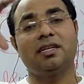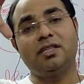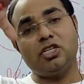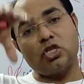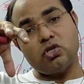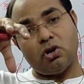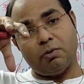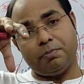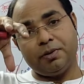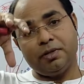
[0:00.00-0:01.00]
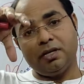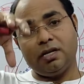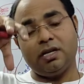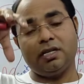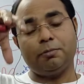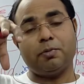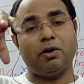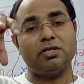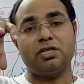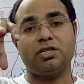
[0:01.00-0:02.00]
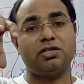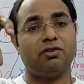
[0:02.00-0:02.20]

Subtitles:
they stop the process